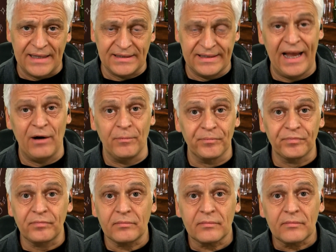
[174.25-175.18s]
Now,
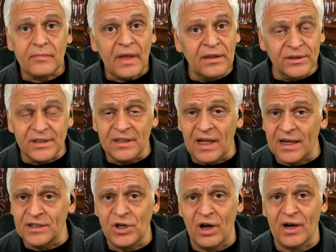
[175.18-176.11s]
there's a lot of
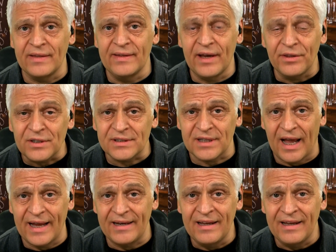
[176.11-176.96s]
talk on the other side